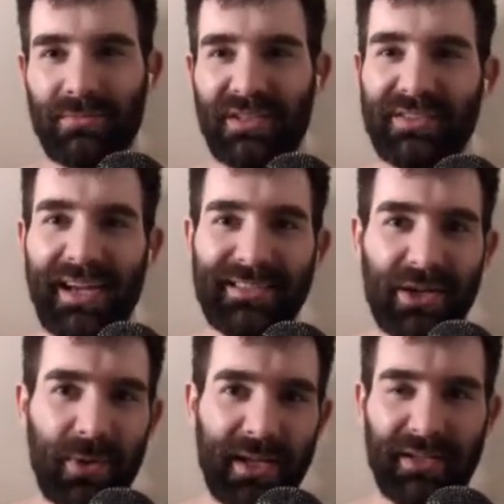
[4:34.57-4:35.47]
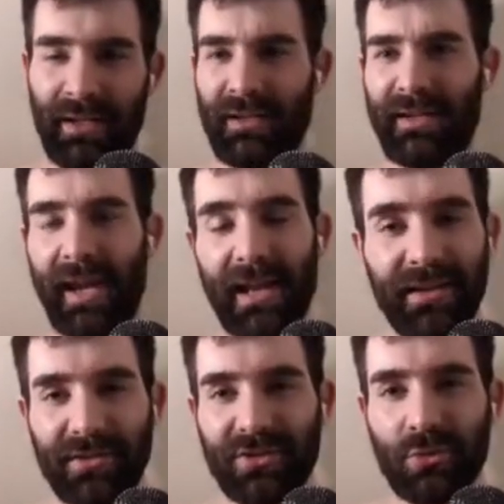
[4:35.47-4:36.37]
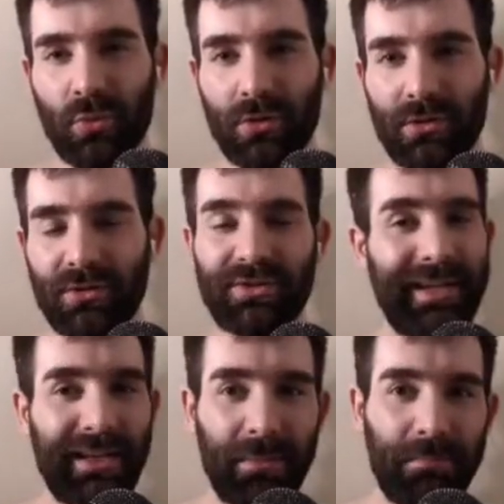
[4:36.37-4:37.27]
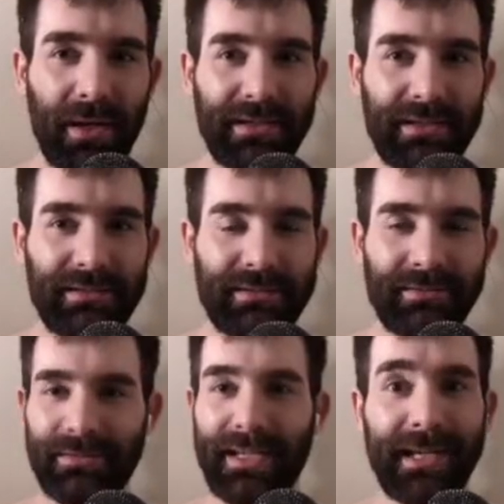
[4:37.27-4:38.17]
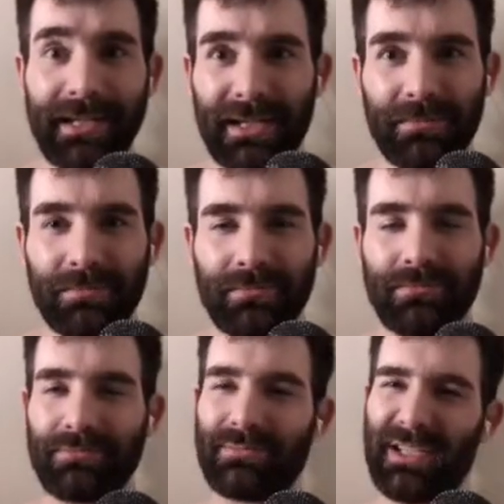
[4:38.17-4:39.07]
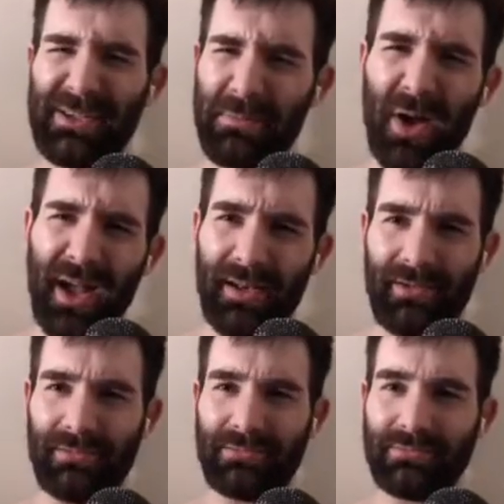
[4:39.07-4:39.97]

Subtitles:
This guy's out here killing squirrels, killing bunnies, eating them. Like, come on.